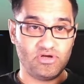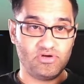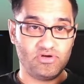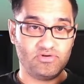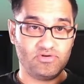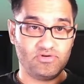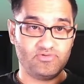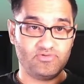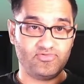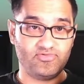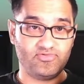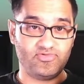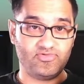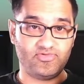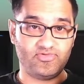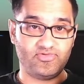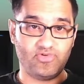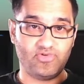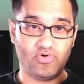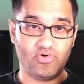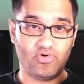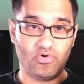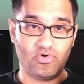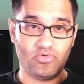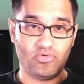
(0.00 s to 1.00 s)

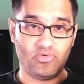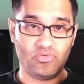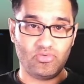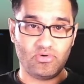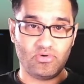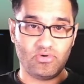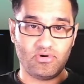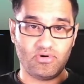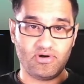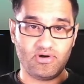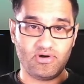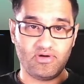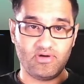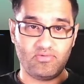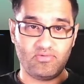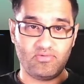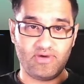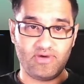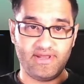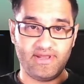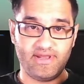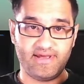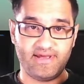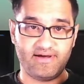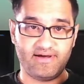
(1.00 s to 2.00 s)
So I
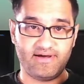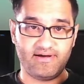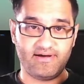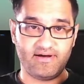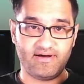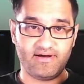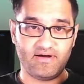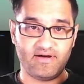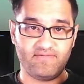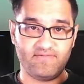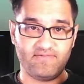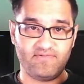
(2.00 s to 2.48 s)
already have